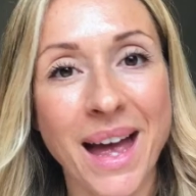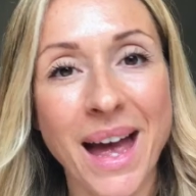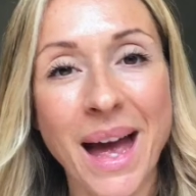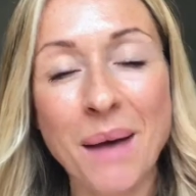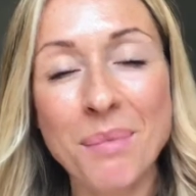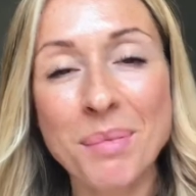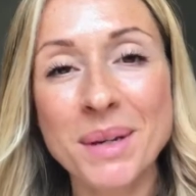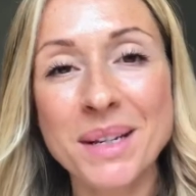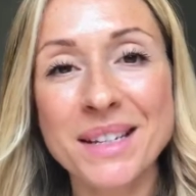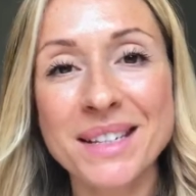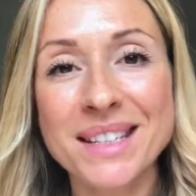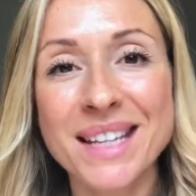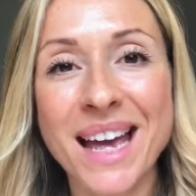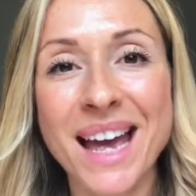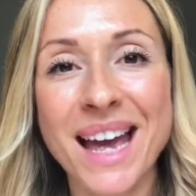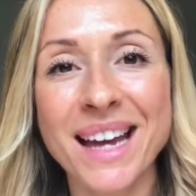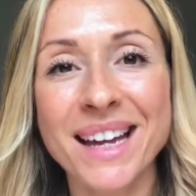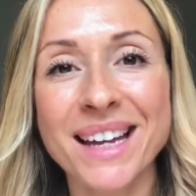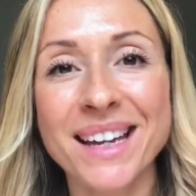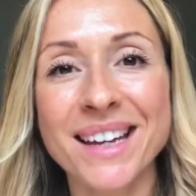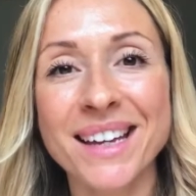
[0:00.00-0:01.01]
happiness
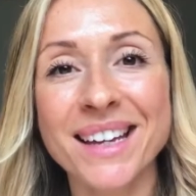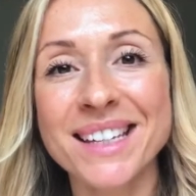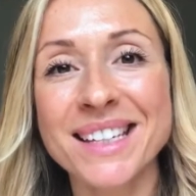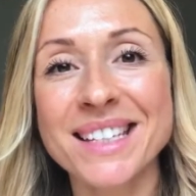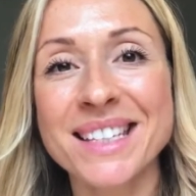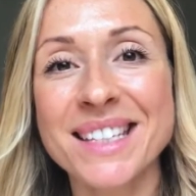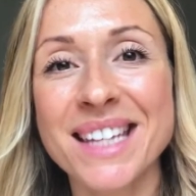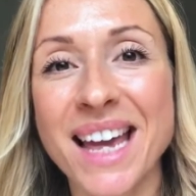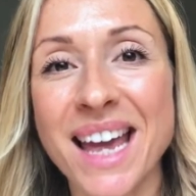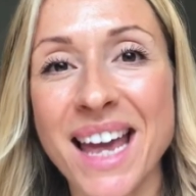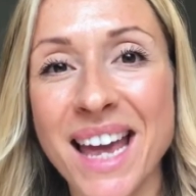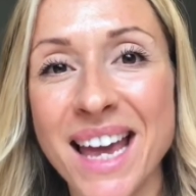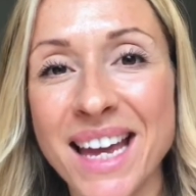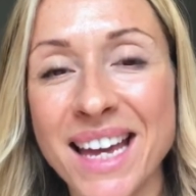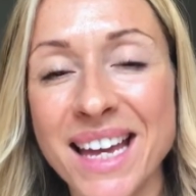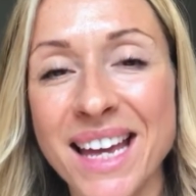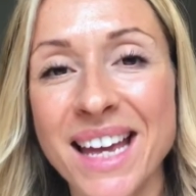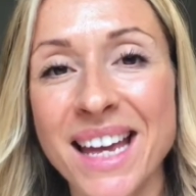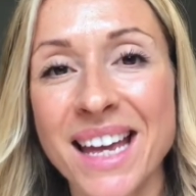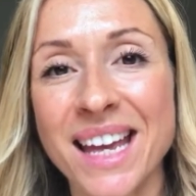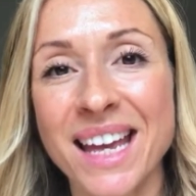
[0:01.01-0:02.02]
hack a
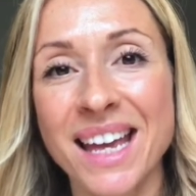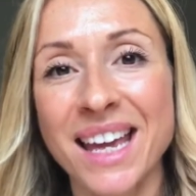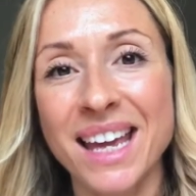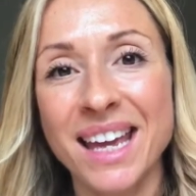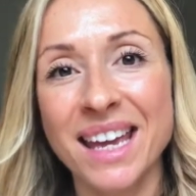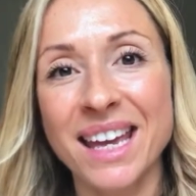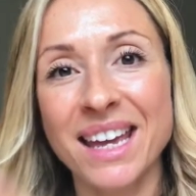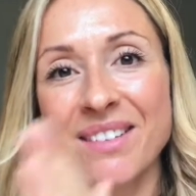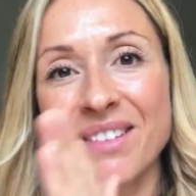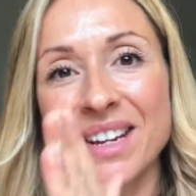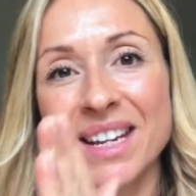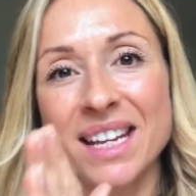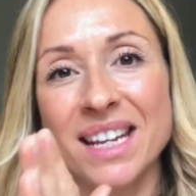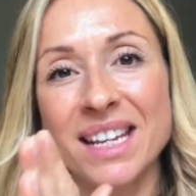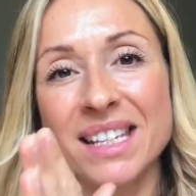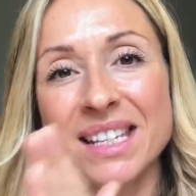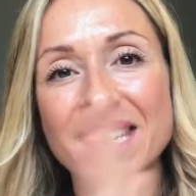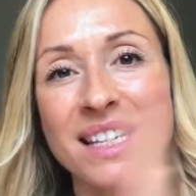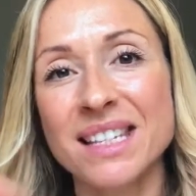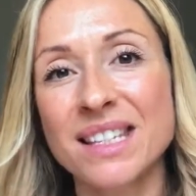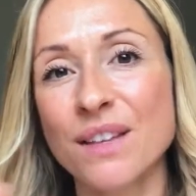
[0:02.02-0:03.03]
day. Here it
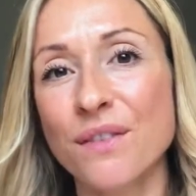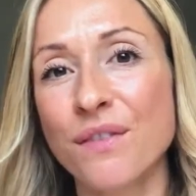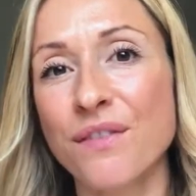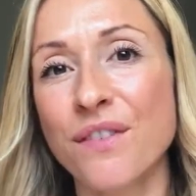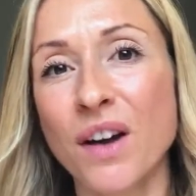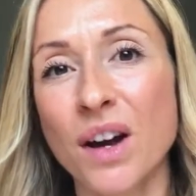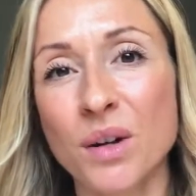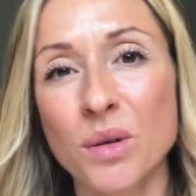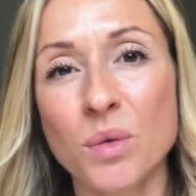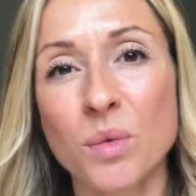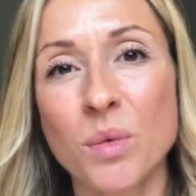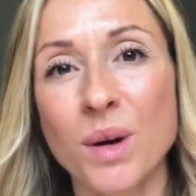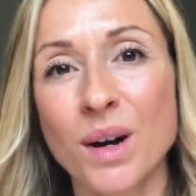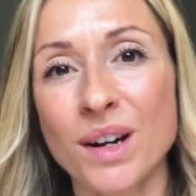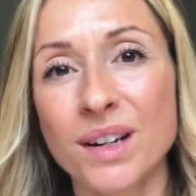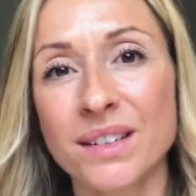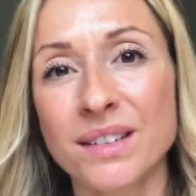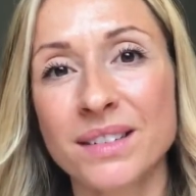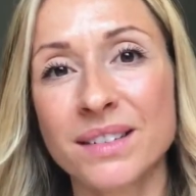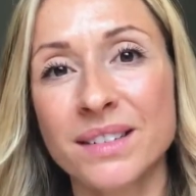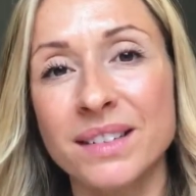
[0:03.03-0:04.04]
is, it's the final
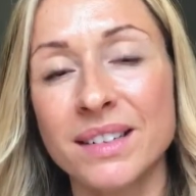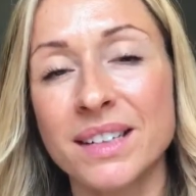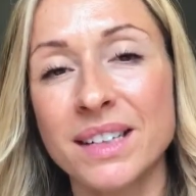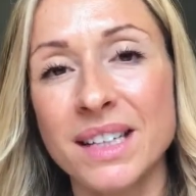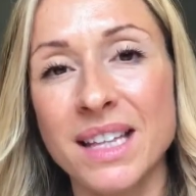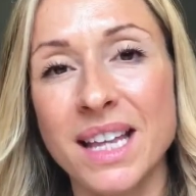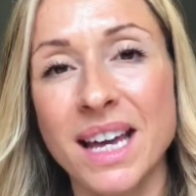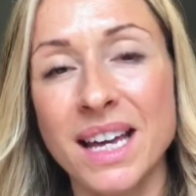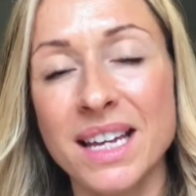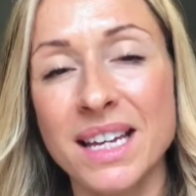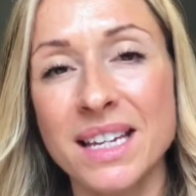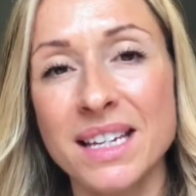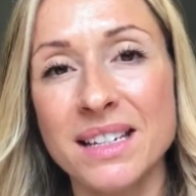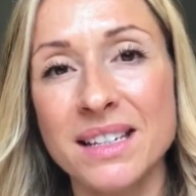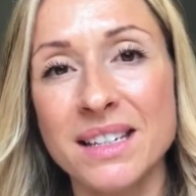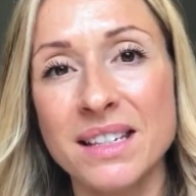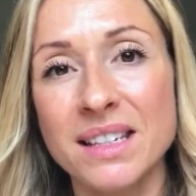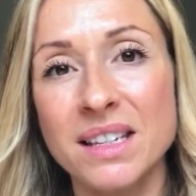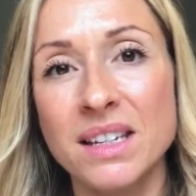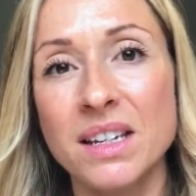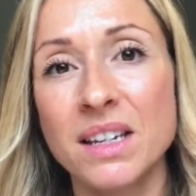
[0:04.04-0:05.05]
one, and that
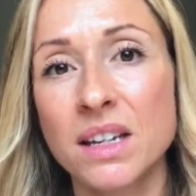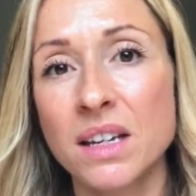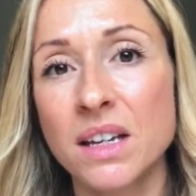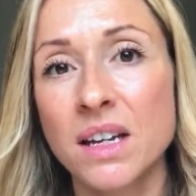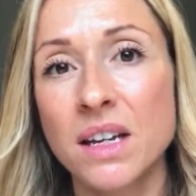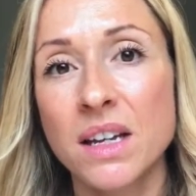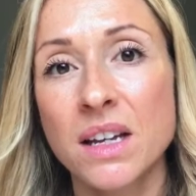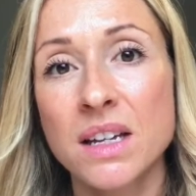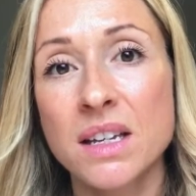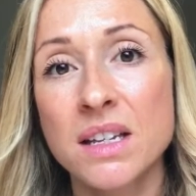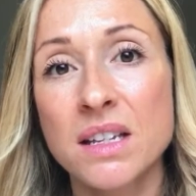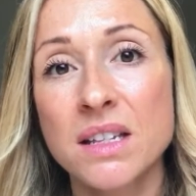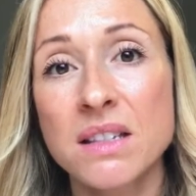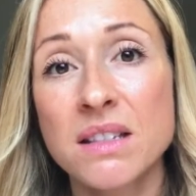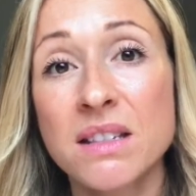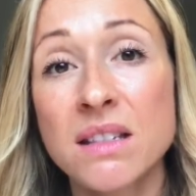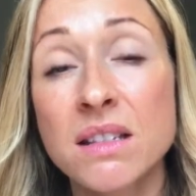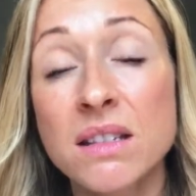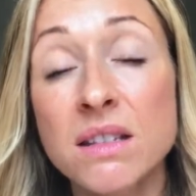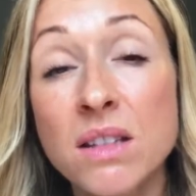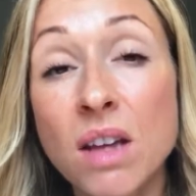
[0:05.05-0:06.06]
is
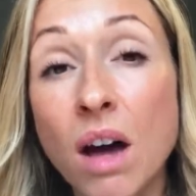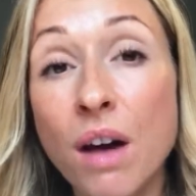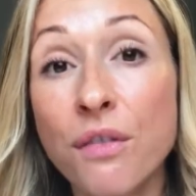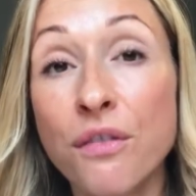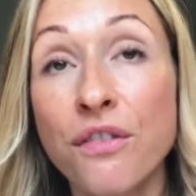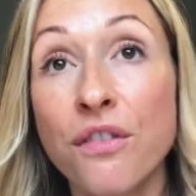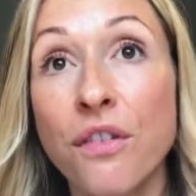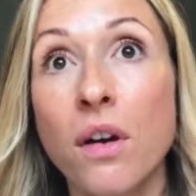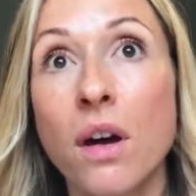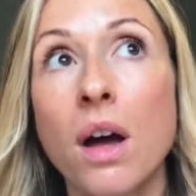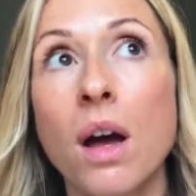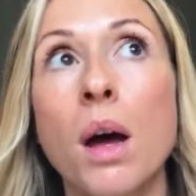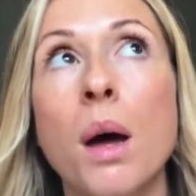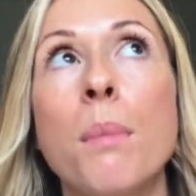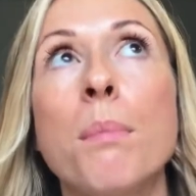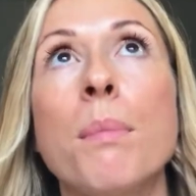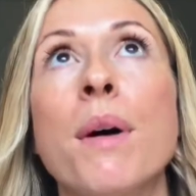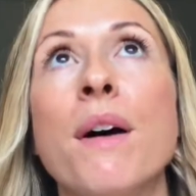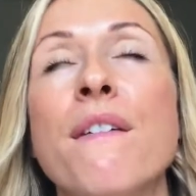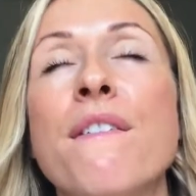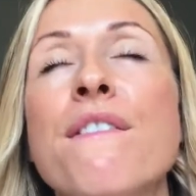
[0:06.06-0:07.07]
stuff
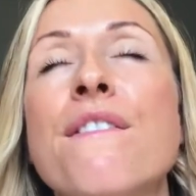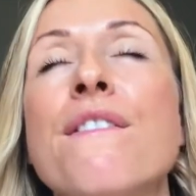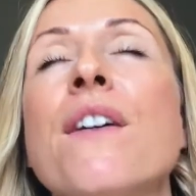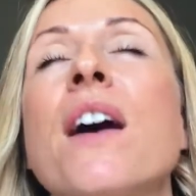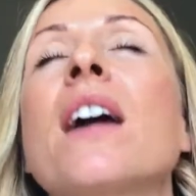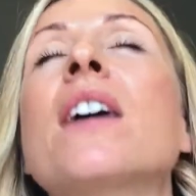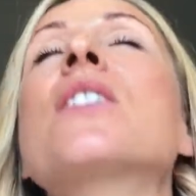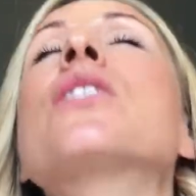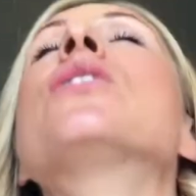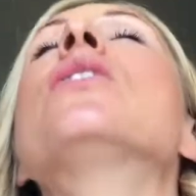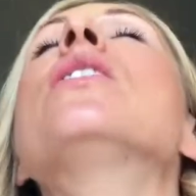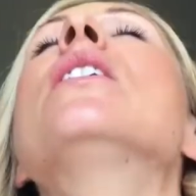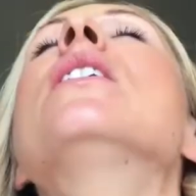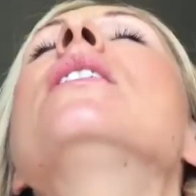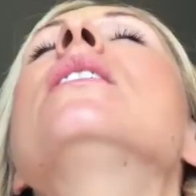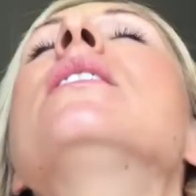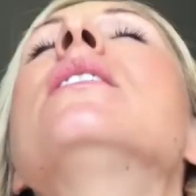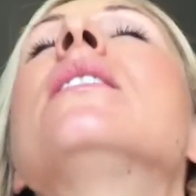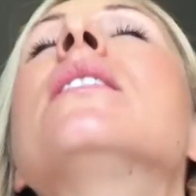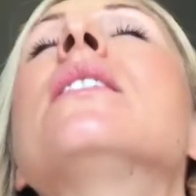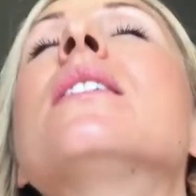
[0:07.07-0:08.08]
perfection.
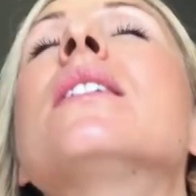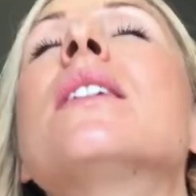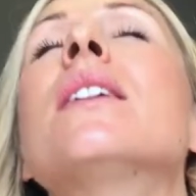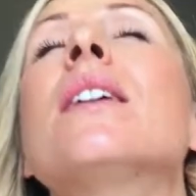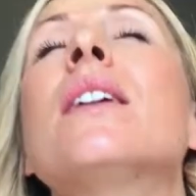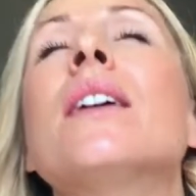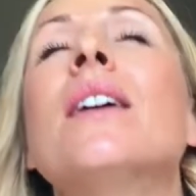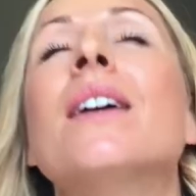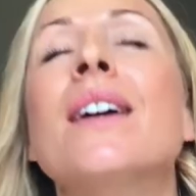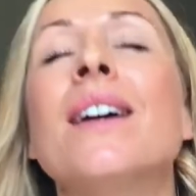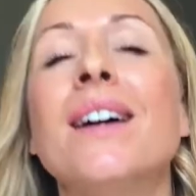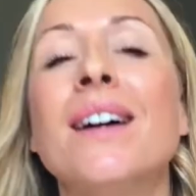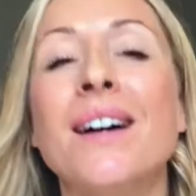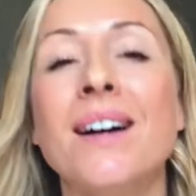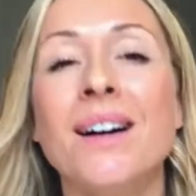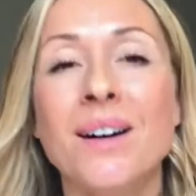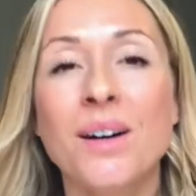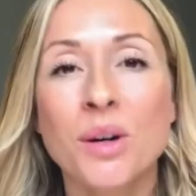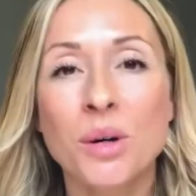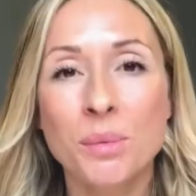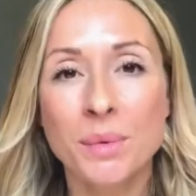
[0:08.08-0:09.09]

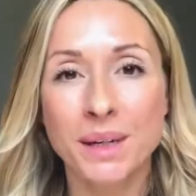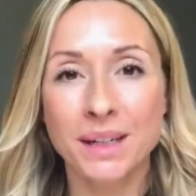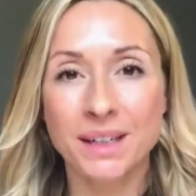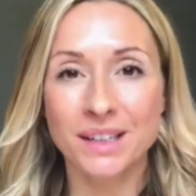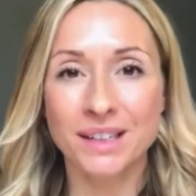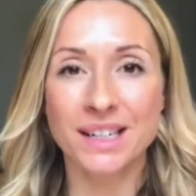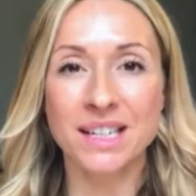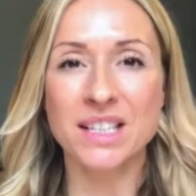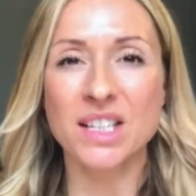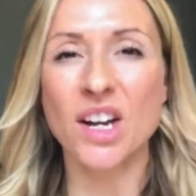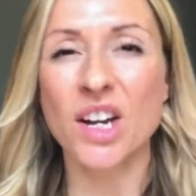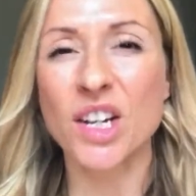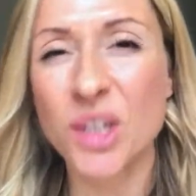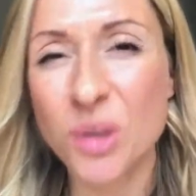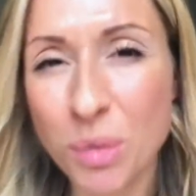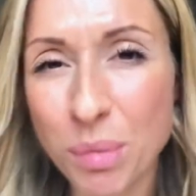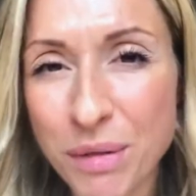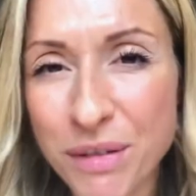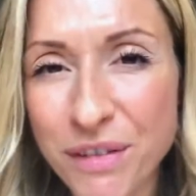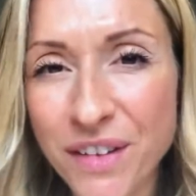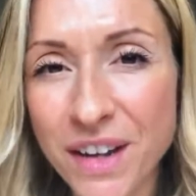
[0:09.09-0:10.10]
Oh my goodness, are you
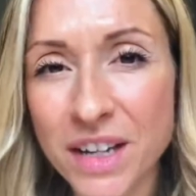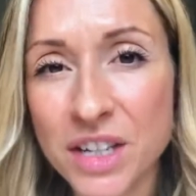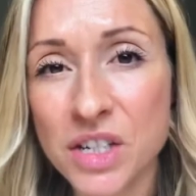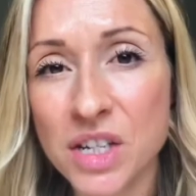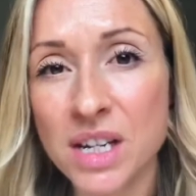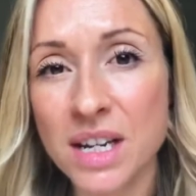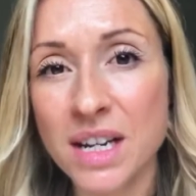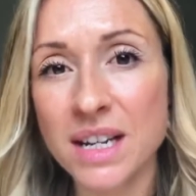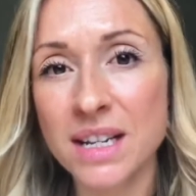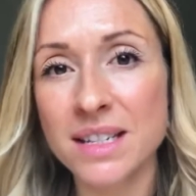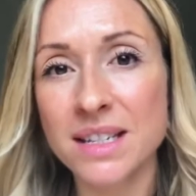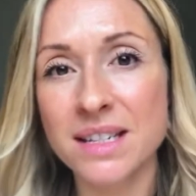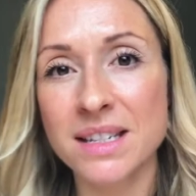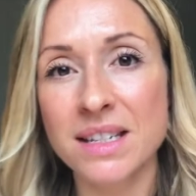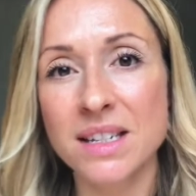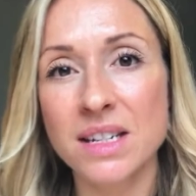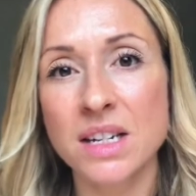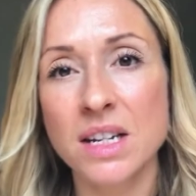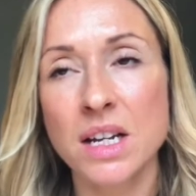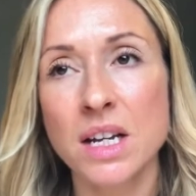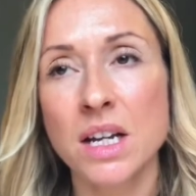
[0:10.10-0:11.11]
a
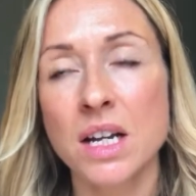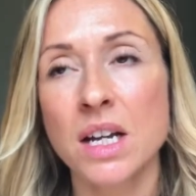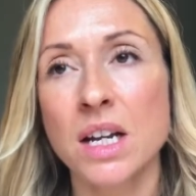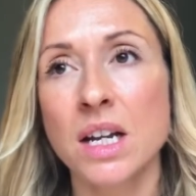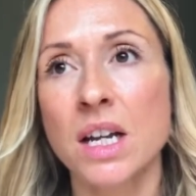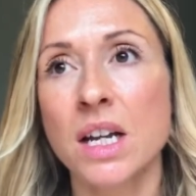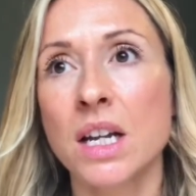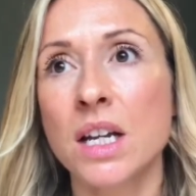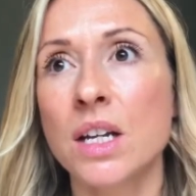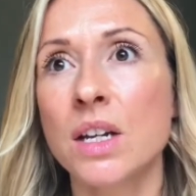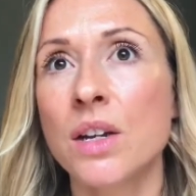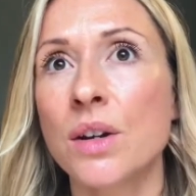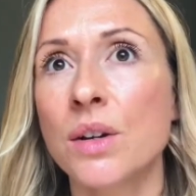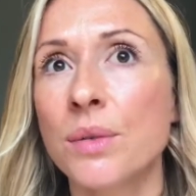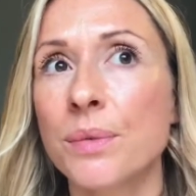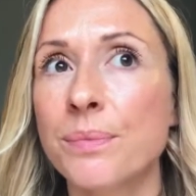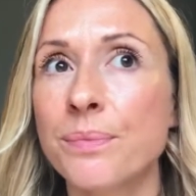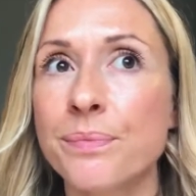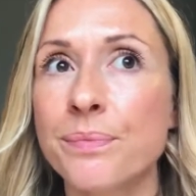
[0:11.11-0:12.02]
perfectionist? You know,